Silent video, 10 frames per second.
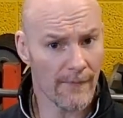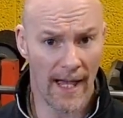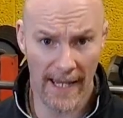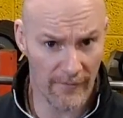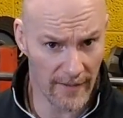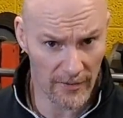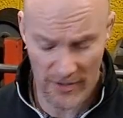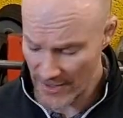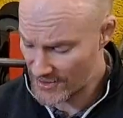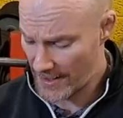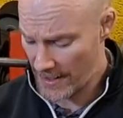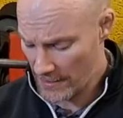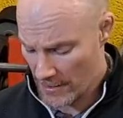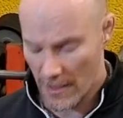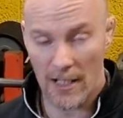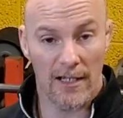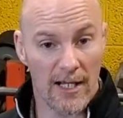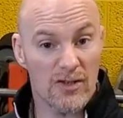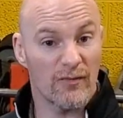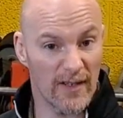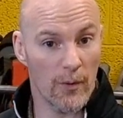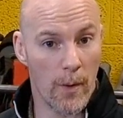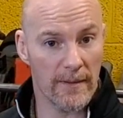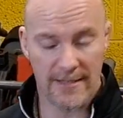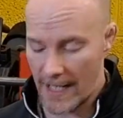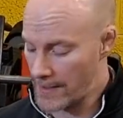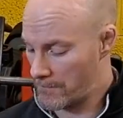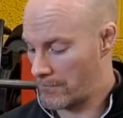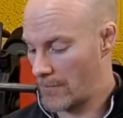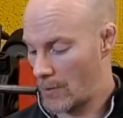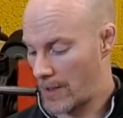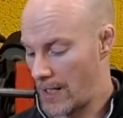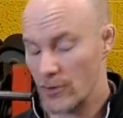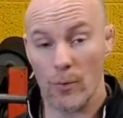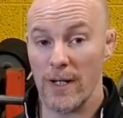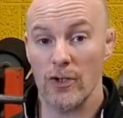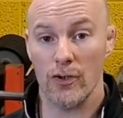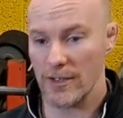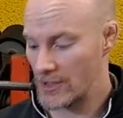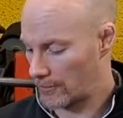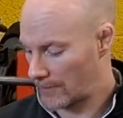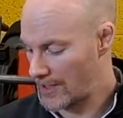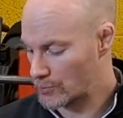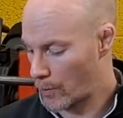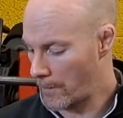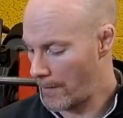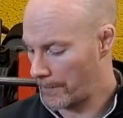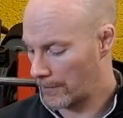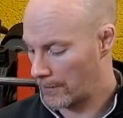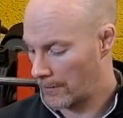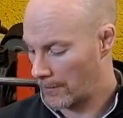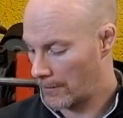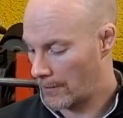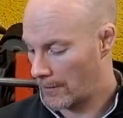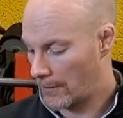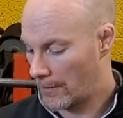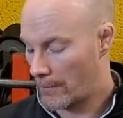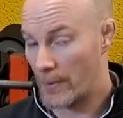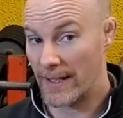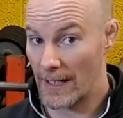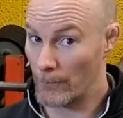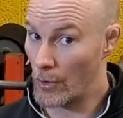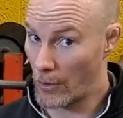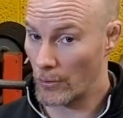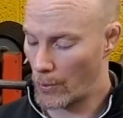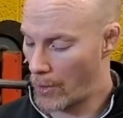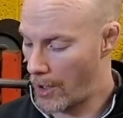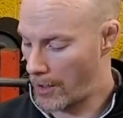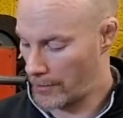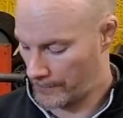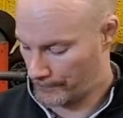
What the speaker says: I have an exercise today. Legs are feeling a wee bit tight, okay? I don't need to do a generalized warm-up, but again, I'm not going to go hard.